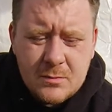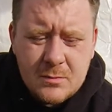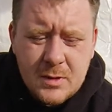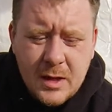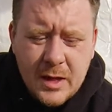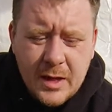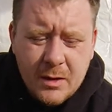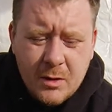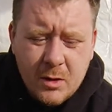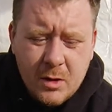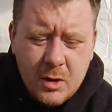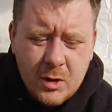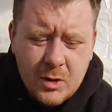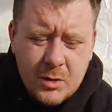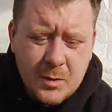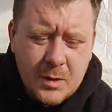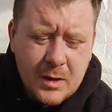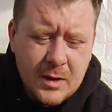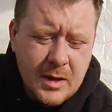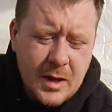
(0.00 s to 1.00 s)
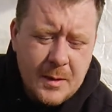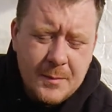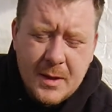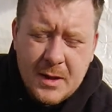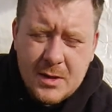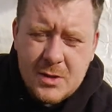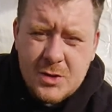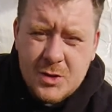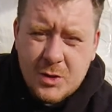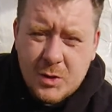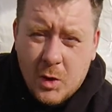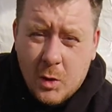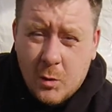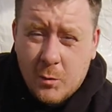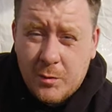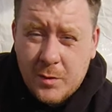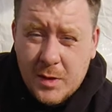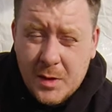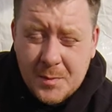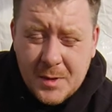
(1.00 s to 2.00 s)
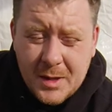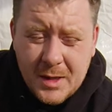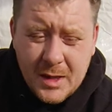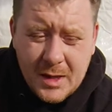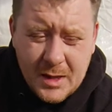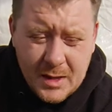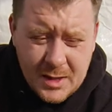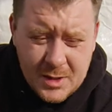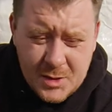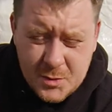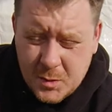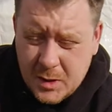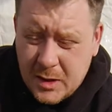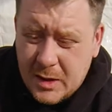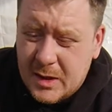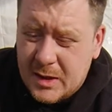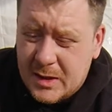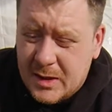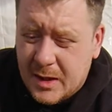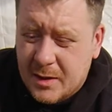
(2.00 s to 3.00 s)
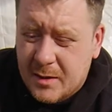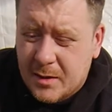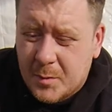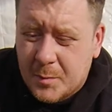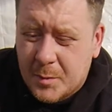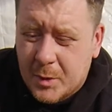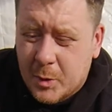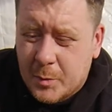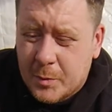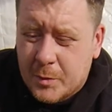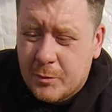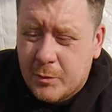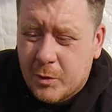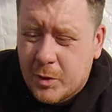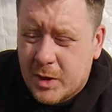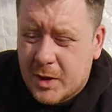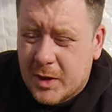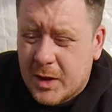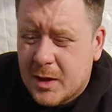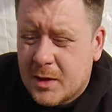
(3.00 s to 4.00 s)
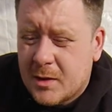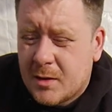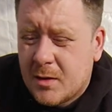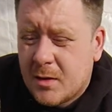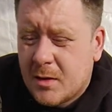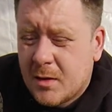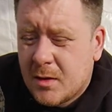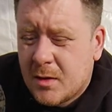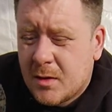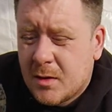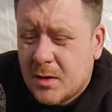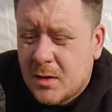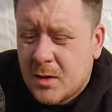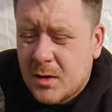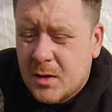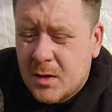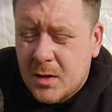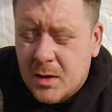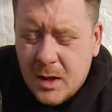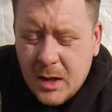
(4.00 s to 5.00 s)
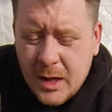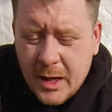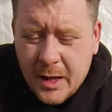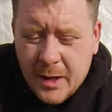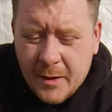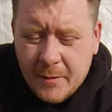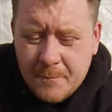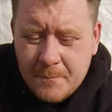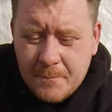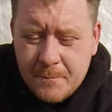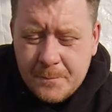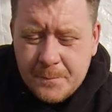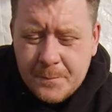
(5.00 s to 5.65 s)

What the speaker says: I order one of them. That should hopefully be here this week, and then it'll be up and running then.